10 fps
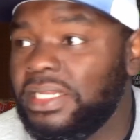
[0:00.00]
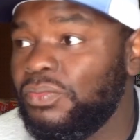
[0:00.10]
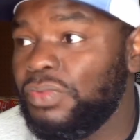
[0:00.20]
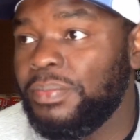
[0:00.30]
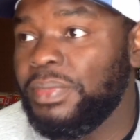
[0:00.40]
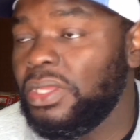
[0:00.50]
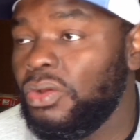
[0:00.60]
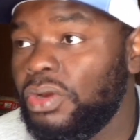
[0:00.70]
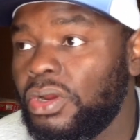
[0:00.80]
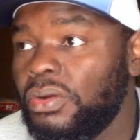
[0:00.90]
wind been
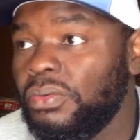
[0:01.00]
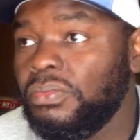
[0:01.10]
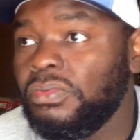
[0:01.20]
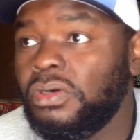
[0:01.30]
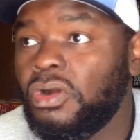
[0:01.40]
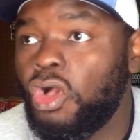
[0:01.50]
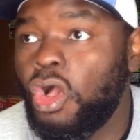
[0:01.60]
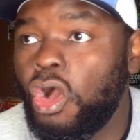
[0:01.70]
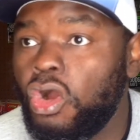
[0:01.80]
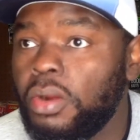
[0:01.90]
going on
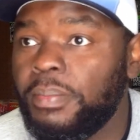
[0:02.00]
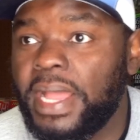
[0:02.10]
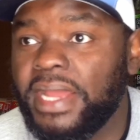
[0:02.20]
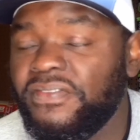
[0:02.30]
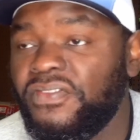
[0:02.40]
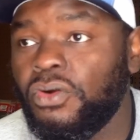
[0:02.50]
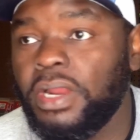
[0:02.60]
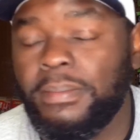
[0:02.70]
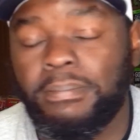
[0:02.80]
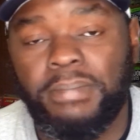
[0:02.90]
hard body for
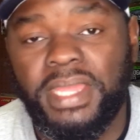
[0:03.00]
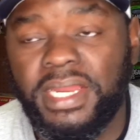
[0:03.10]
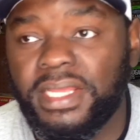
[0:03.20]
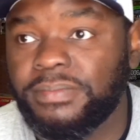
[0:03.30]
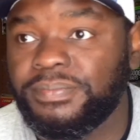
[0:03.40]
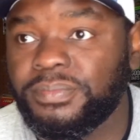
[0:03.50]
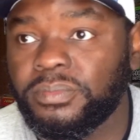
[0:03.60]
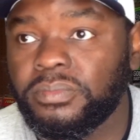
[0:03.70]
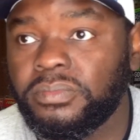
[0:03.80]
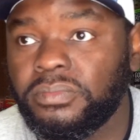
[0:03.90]
a minute.
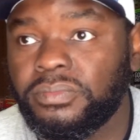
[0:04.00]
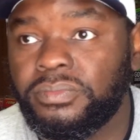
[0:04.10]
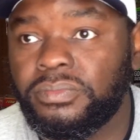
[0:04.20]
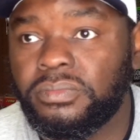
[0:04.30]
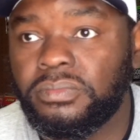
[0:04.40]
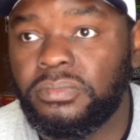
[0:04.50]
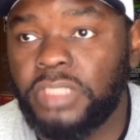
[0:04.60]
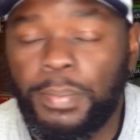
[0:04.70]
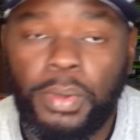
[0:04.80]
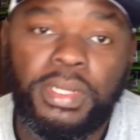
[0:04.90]

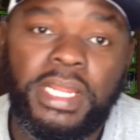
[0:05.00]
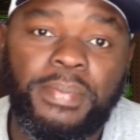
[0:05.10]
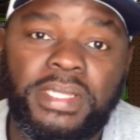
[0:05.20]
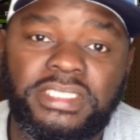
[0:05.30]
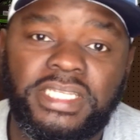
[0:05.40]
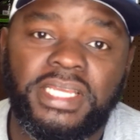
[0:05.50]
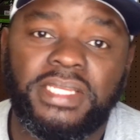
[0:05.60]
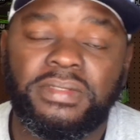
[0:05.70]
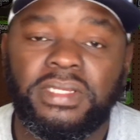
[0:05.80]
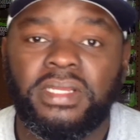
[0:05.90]
But with that being said,
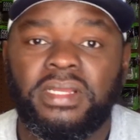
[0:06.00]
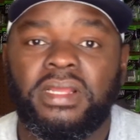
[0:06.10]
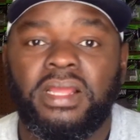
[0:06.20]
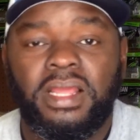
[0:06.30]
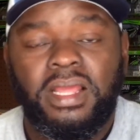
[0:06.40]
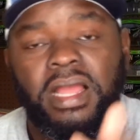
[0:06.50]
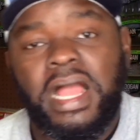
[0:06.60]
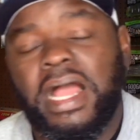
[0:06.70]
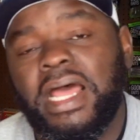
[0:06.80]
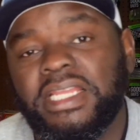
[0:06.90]

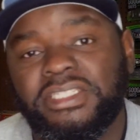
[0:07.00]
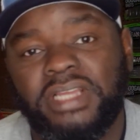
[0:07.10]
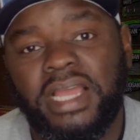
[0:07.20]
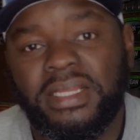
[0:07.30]
I'll holler at you guys.